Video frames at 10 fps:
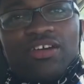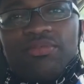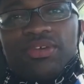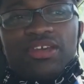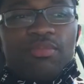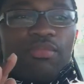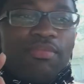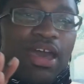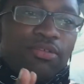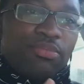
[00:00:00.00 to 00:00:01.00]
Gonna be coming
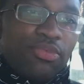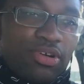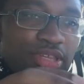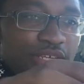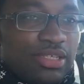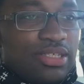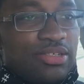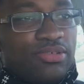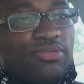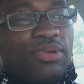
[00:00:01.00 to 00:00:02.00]
back with more things
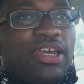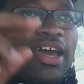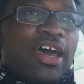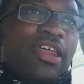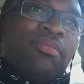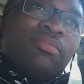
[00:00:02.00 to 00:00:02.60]
soon. We got